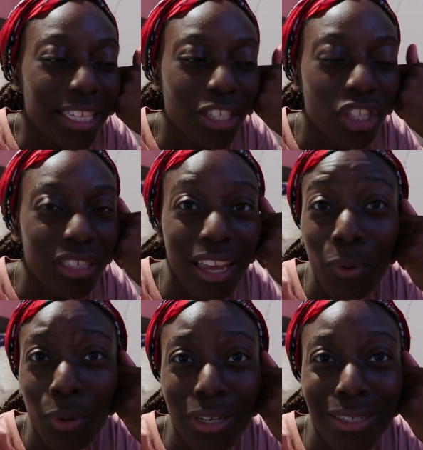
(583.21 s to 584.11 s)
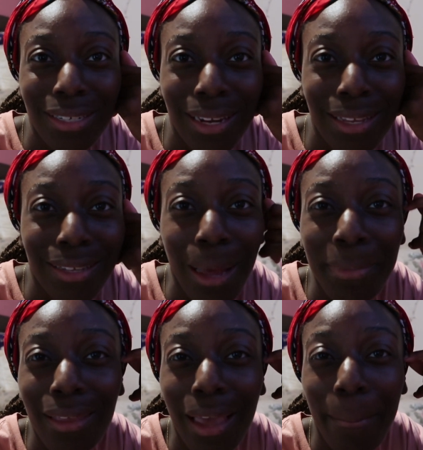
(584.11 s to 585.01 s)
Just that quarantine has got
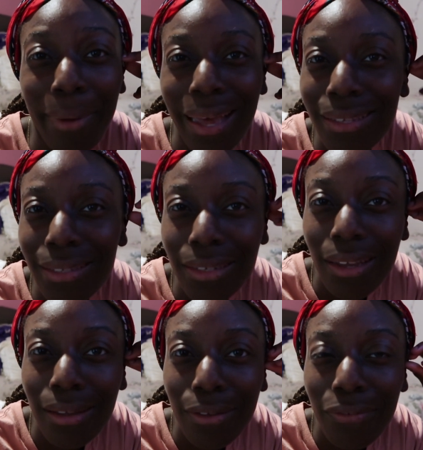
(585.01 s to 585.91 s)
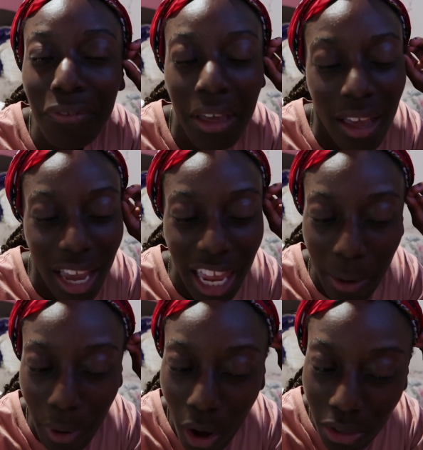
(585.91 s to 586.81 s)
me like buying stuff. And
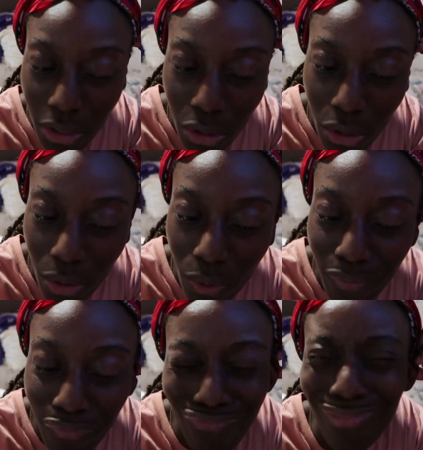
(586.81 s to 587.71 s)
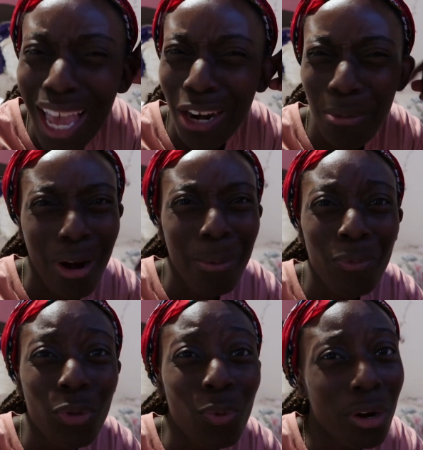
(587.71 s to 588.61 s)
I'm also had a
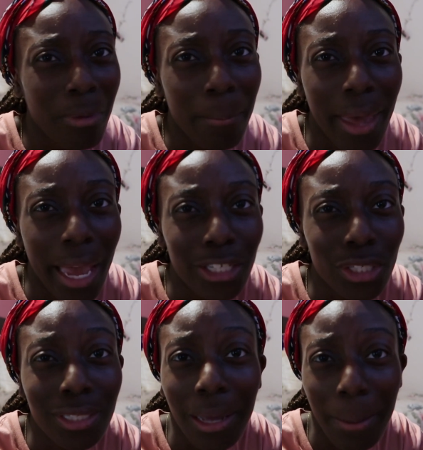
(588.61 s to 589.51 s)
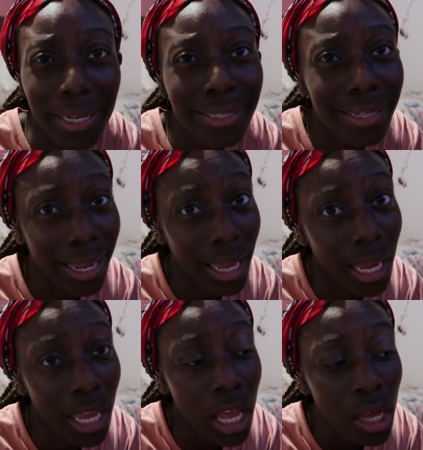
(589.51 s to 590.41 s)
problem with one of my packages coming
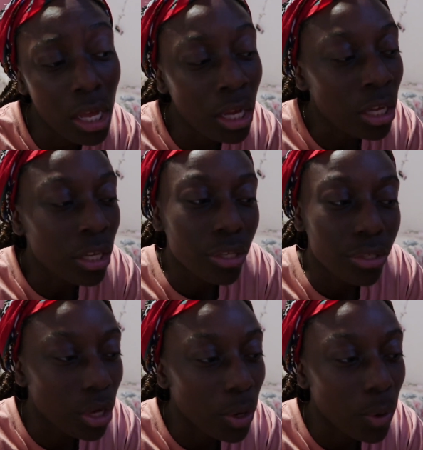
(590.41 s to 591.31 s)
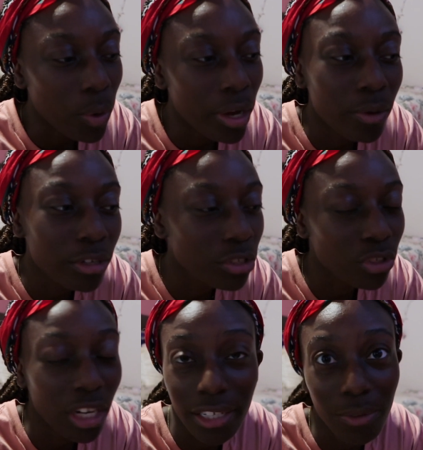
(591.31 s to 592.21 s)
today, So we're still
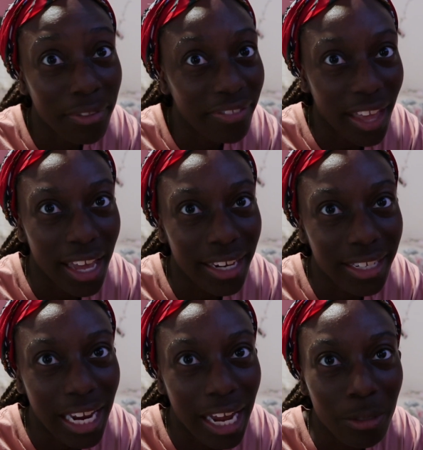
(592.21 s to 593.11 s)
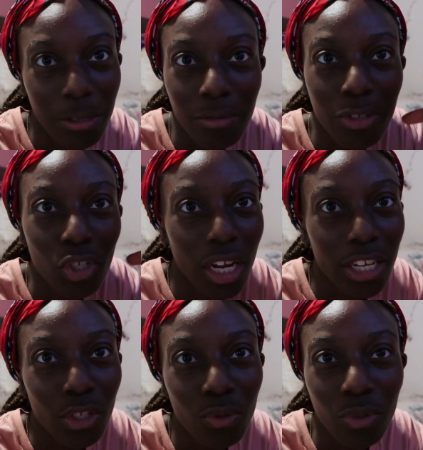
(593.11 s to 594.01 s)
trying to deal with that. I was supposed to be
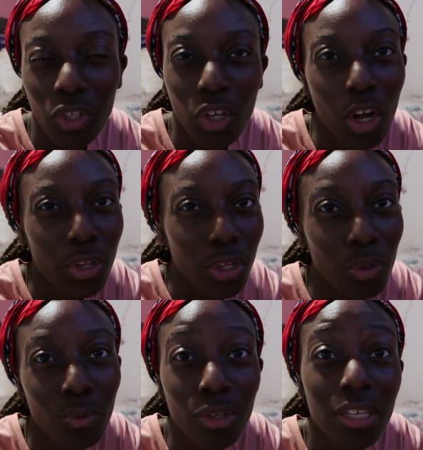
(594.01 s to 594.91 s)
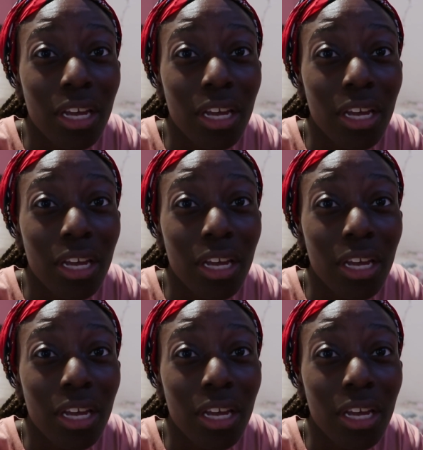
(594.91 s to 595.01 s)
trying to install a new